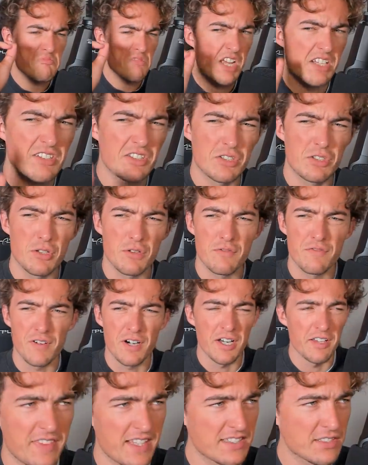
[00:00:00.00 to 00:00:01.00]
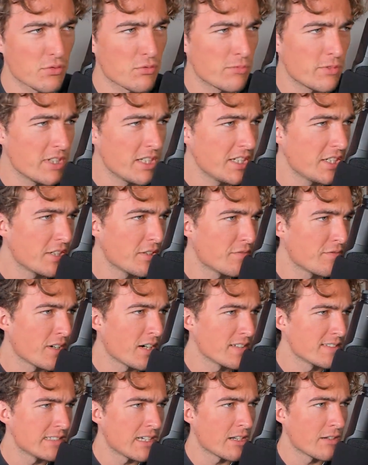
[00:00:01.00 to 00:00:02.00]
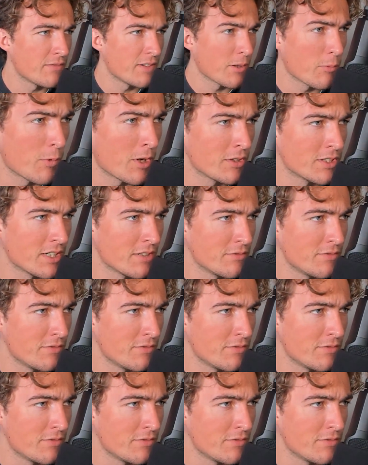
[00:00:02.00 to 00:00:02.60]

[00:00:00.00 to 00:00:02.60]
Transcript: It's a good fart. That's a really good fart sound effect. Well done,